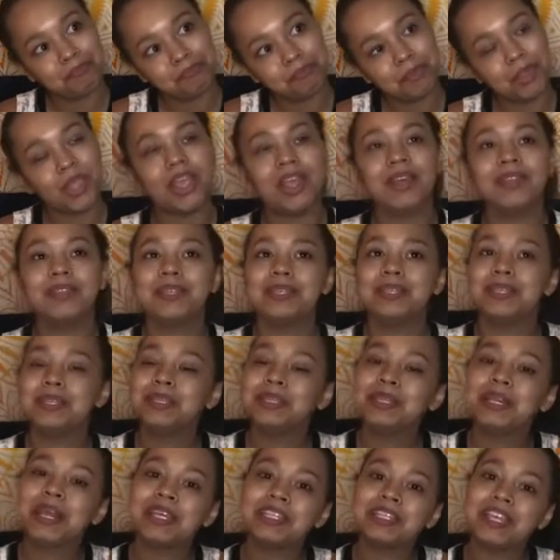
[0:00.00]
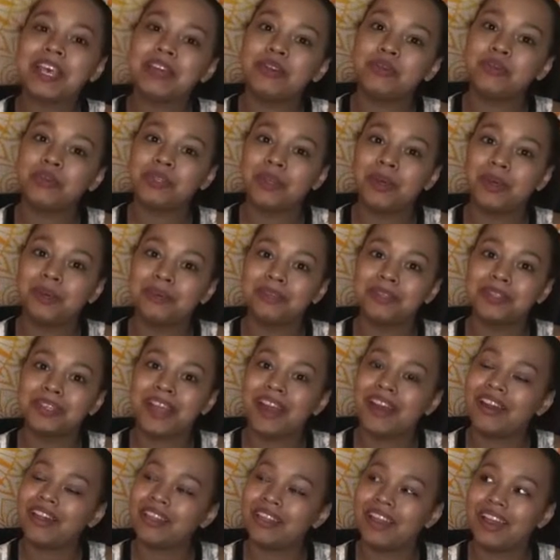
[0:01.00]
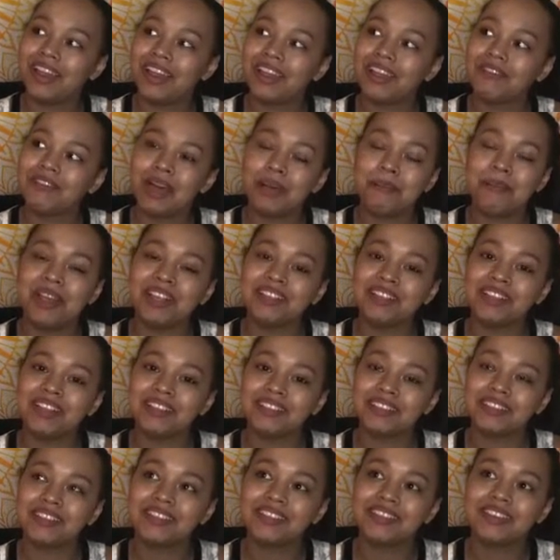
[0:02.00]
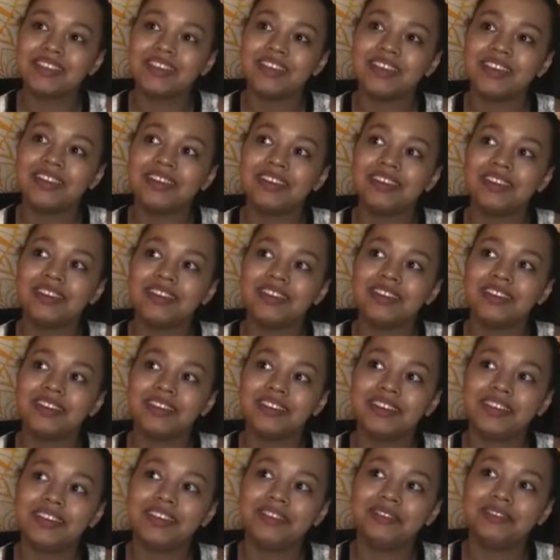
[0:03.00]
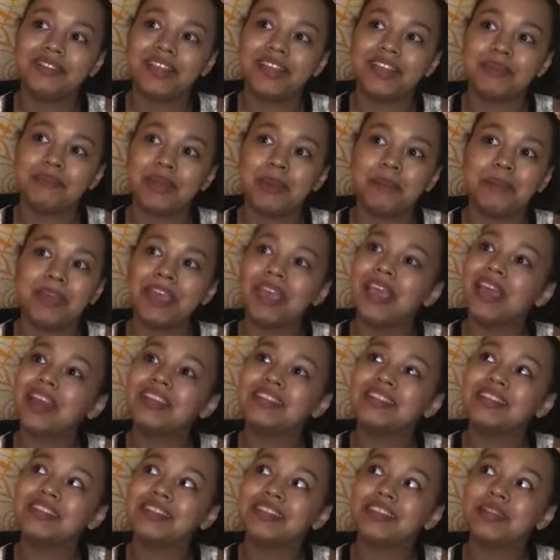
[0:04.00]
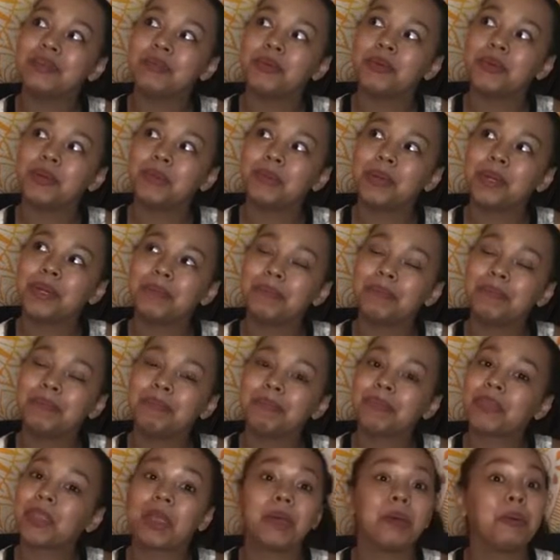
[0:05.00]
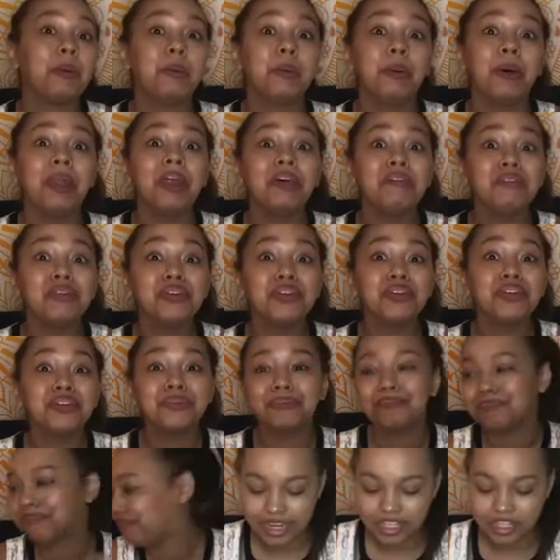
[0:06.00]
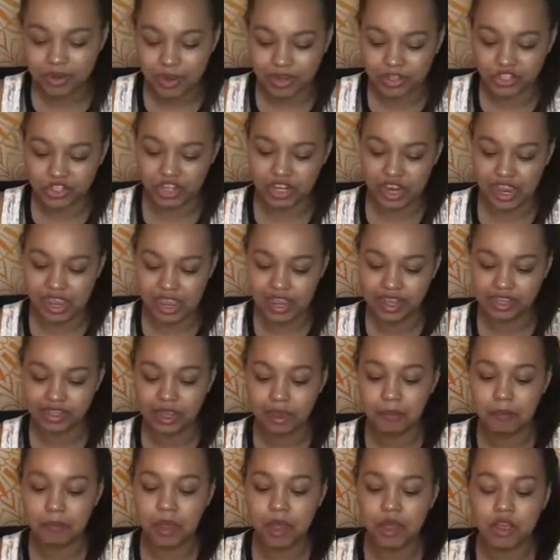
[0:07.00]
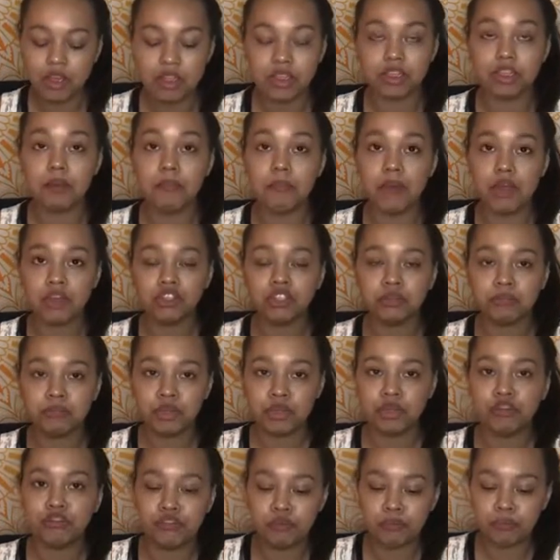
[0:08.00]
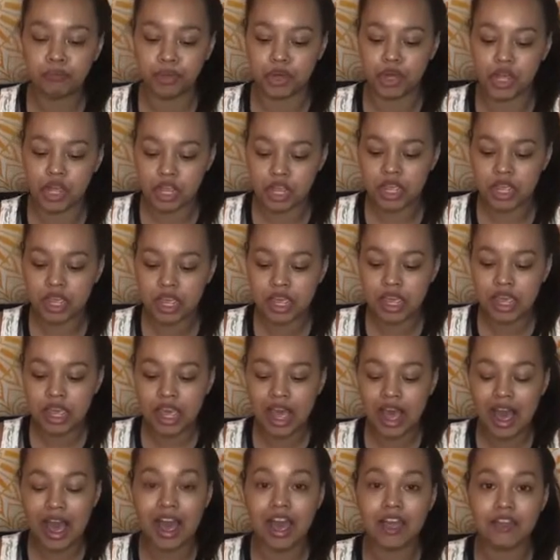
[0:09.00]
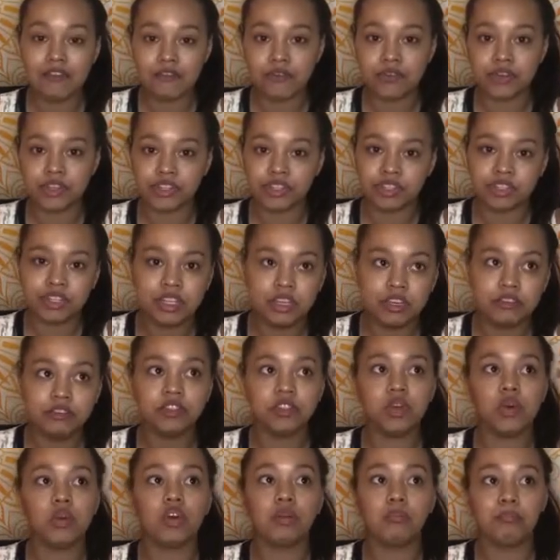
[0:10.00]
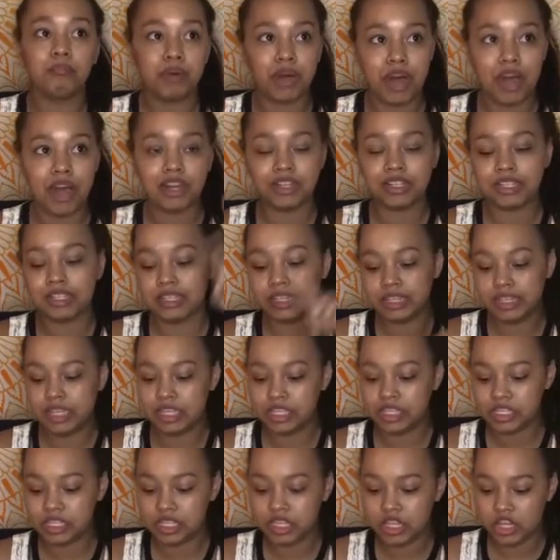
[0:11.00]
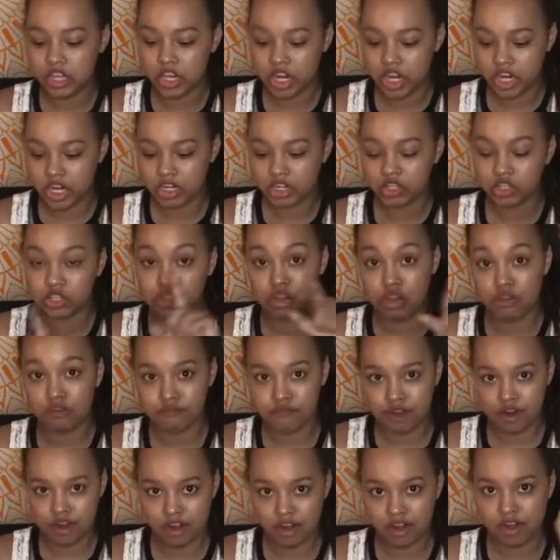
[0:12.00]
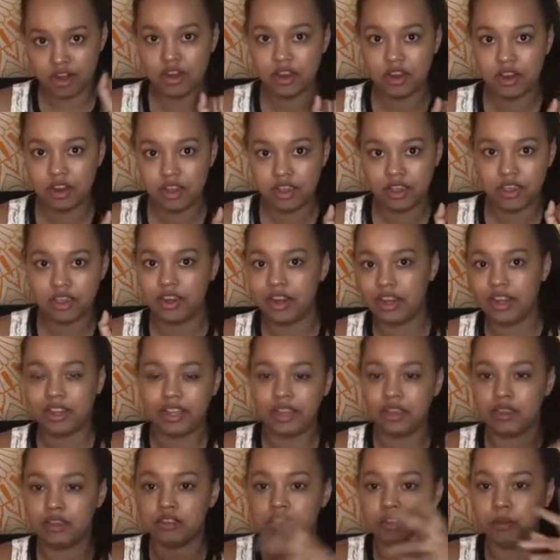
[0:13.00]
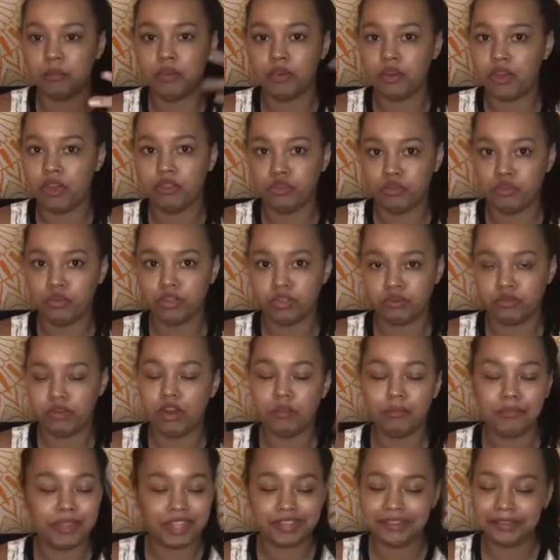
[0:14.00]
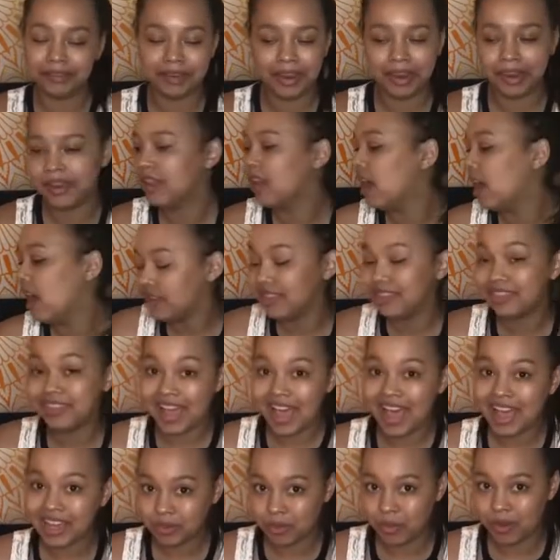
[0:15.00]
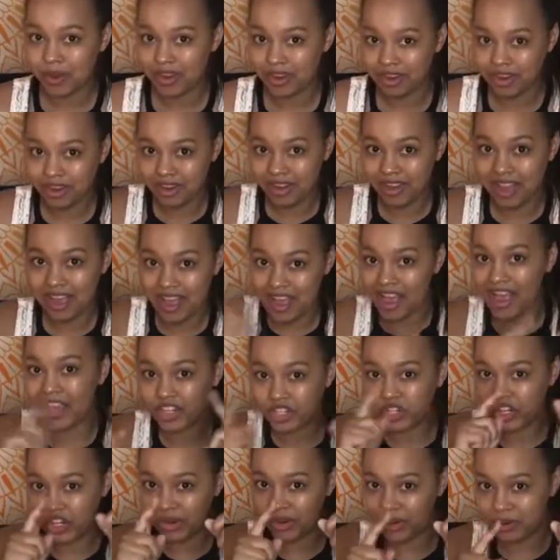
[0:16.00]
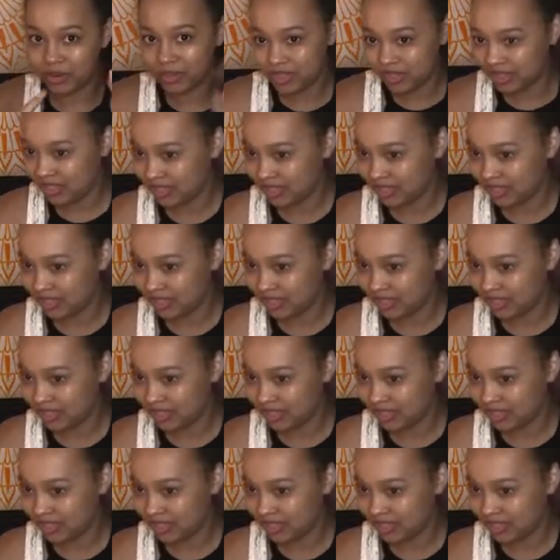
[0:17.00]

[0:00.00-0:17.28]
this is a nice end result kind of thing, if that makes sense. I feel like I'm not making any sense anymore, but whatever. Next question is the most beautiful book I've received or bought this year so far, and I like jumbled all those words around, but that's okay. That one I chose,